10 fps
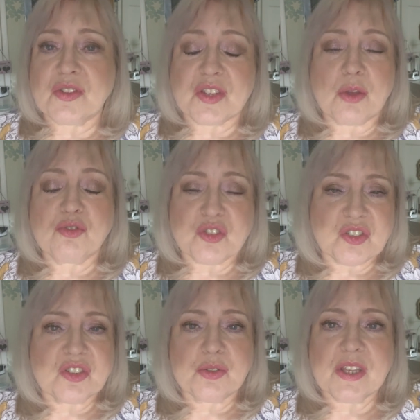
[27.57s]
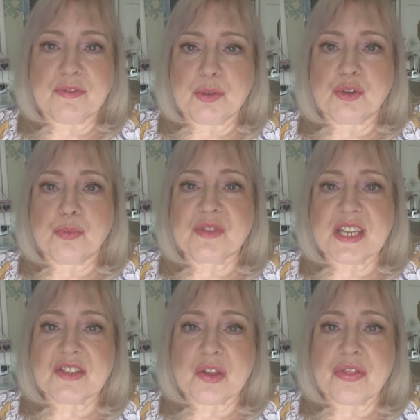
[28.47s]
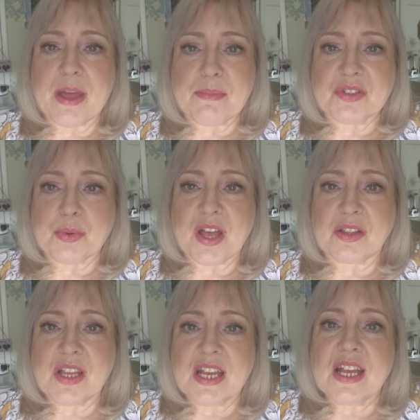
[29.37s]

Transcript: so just to give you an update on them as well.